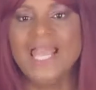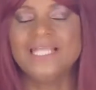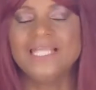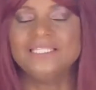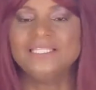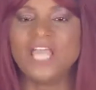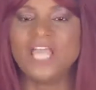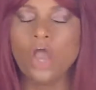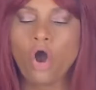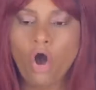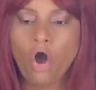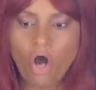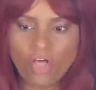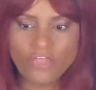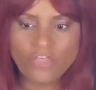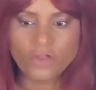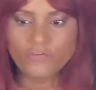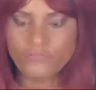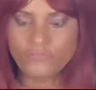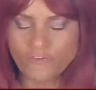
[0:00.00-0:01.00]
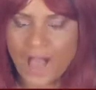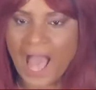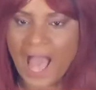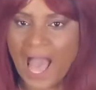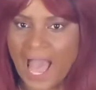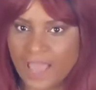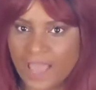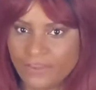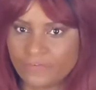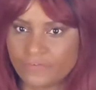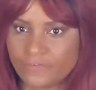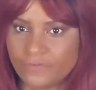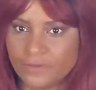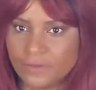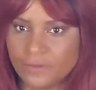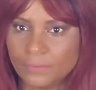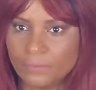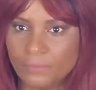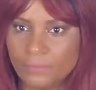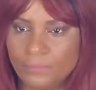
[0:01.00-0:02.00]
The other 5
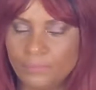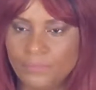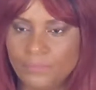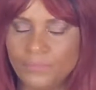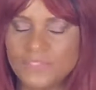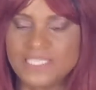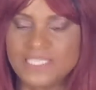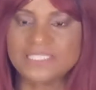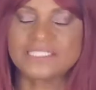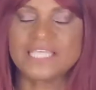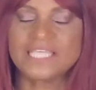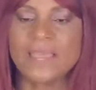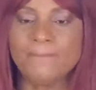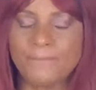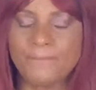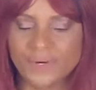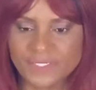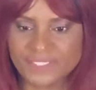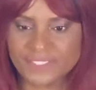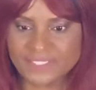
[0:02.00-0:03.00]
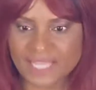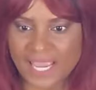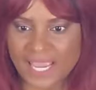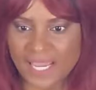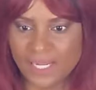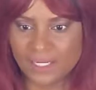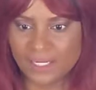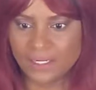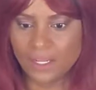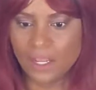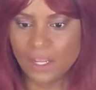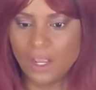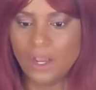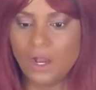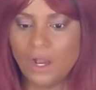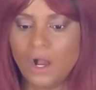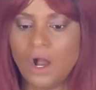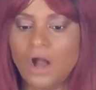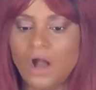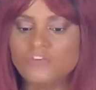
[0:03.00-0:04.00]
and 10%
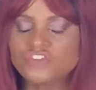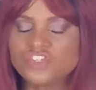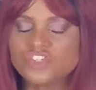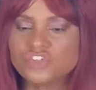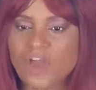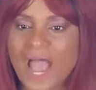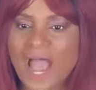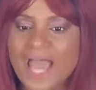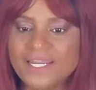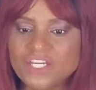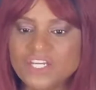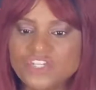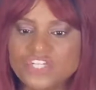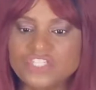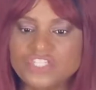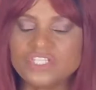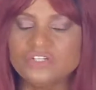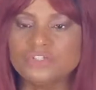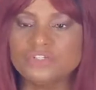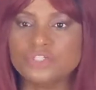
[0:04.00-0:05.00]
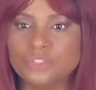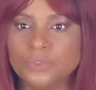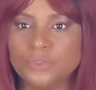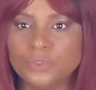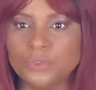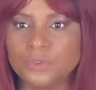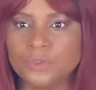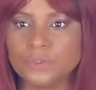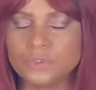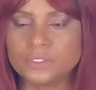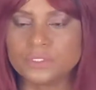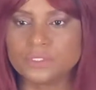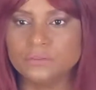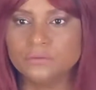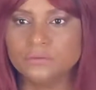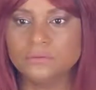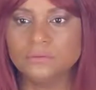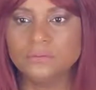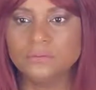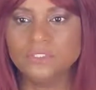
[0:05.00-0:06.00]
of strategies and tools
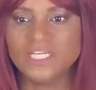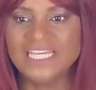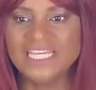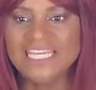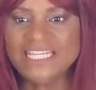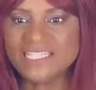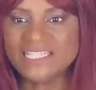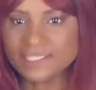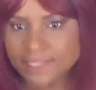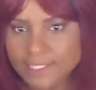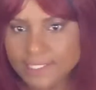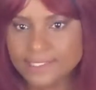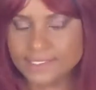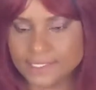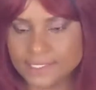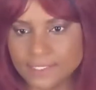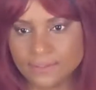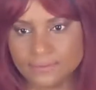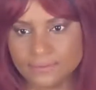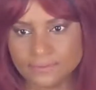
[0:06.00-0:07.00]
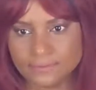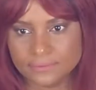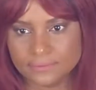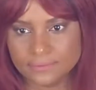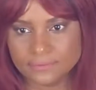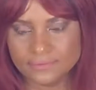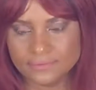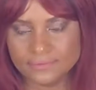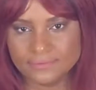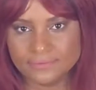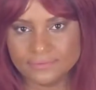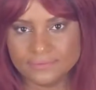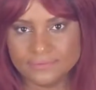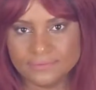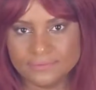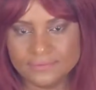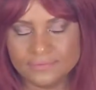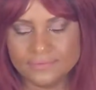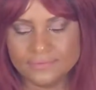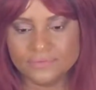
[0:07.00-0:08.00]
is easy.
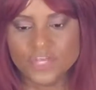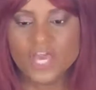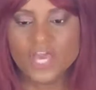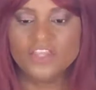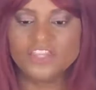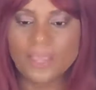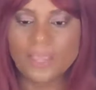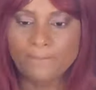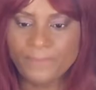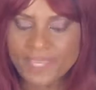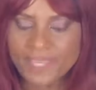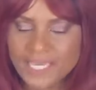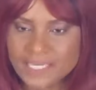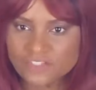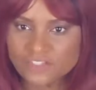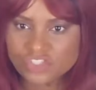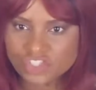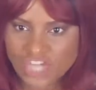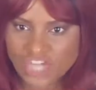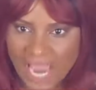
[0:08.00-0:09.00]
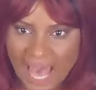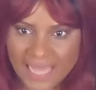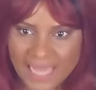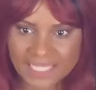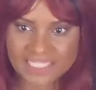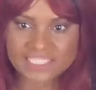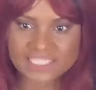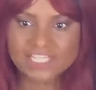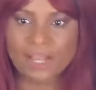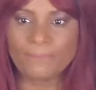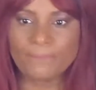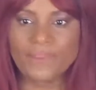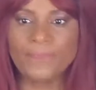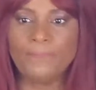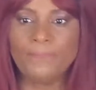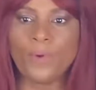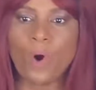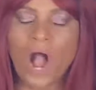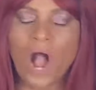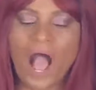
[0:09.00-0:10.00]
The biggest challenge that
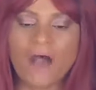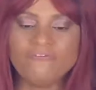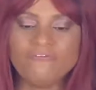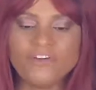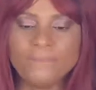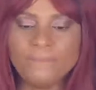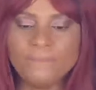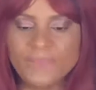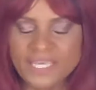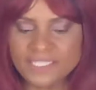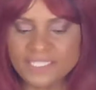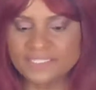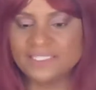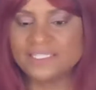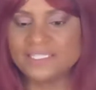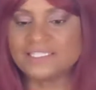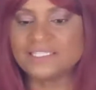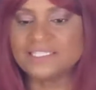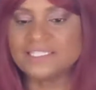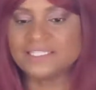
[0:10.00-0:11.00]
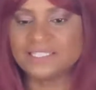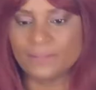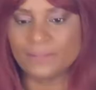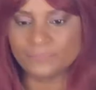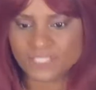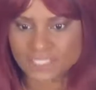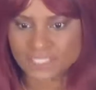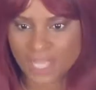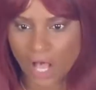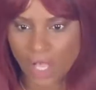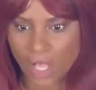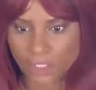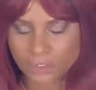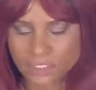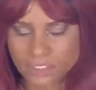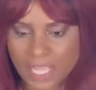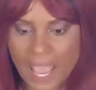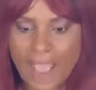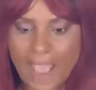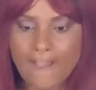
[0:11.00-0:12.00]
people have in business is
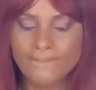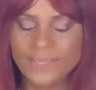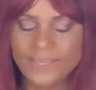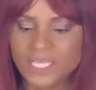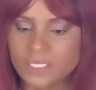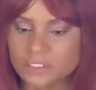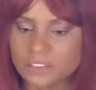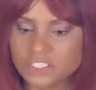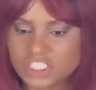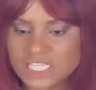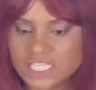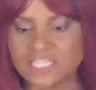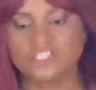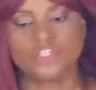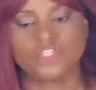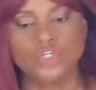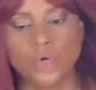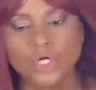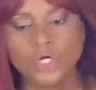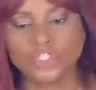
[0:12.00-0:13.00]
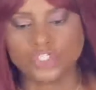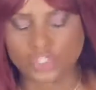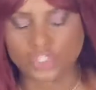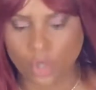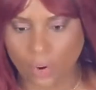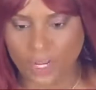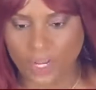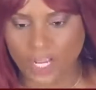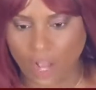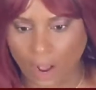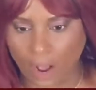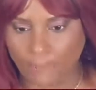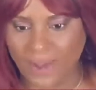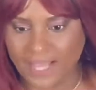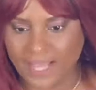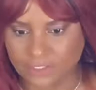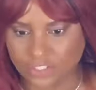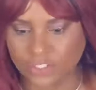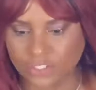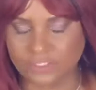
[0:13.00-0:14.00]
themselves. Because since you're showing up
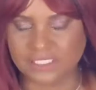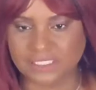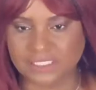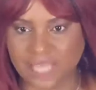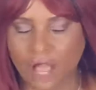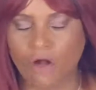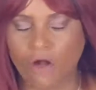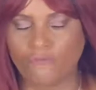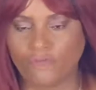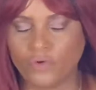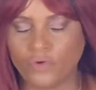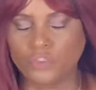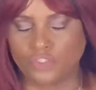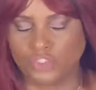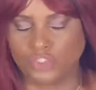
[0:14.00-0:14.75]
as yourself,